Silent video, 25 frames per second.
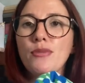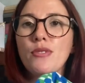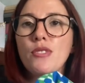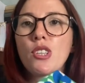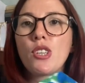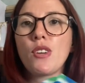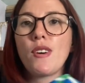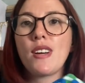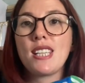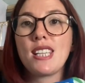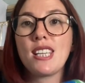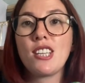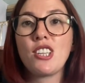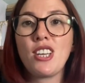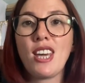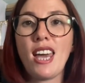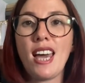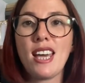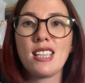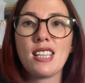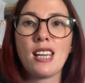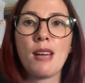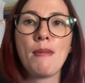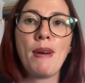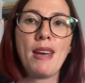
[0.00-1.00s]
So I said,
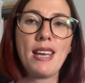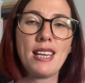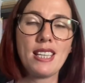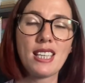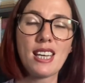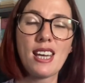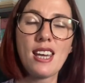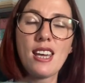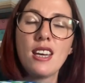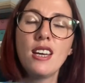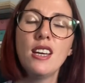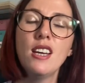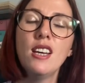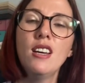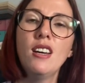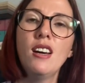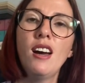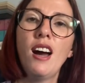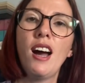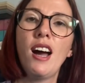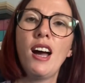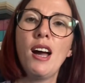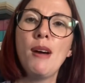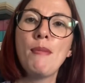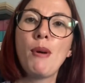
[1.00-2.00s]
yes, I made it.
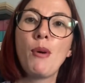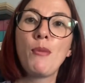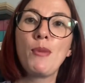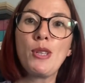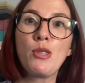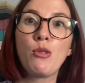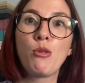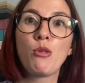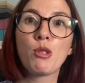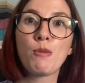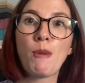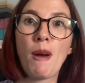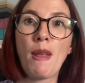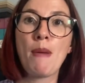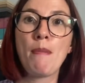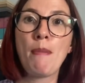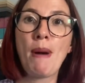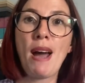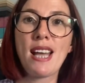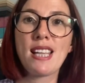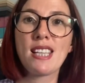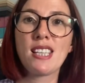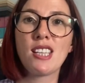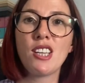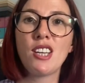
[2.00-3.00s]
And we talked about the
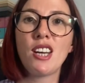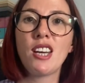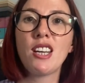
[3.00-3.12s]
pattern,